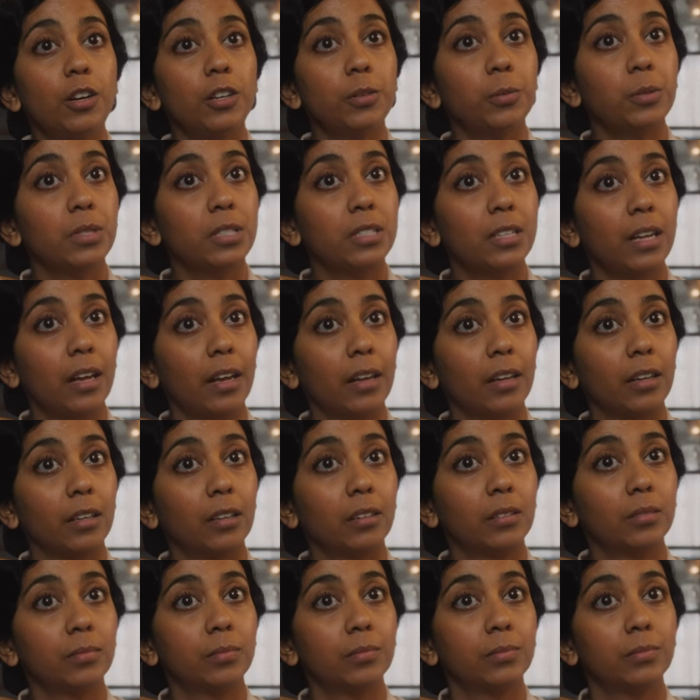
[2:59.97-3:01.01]
incredible
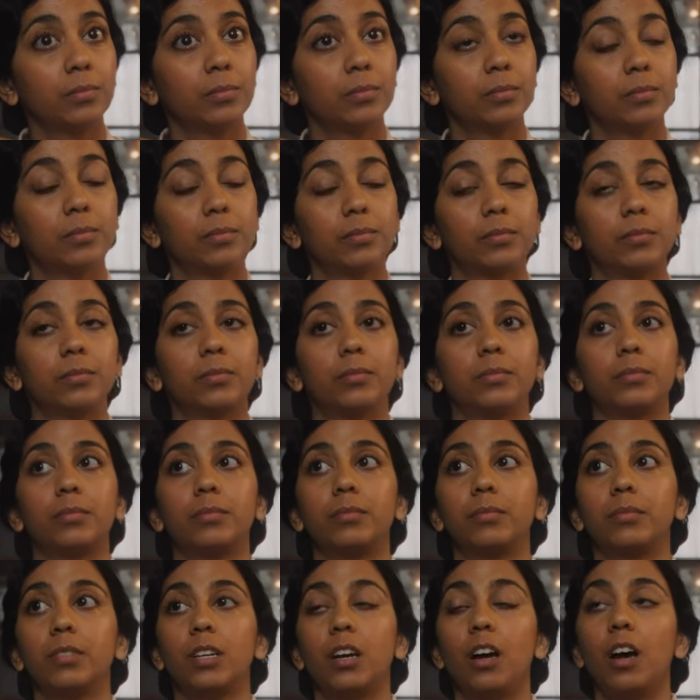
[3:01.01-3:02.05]
singer and
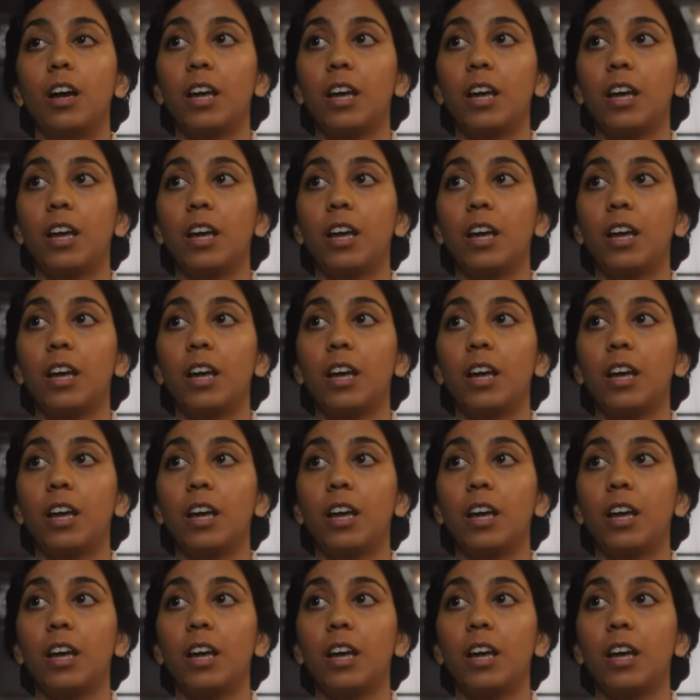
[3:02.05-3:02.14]
guitarist.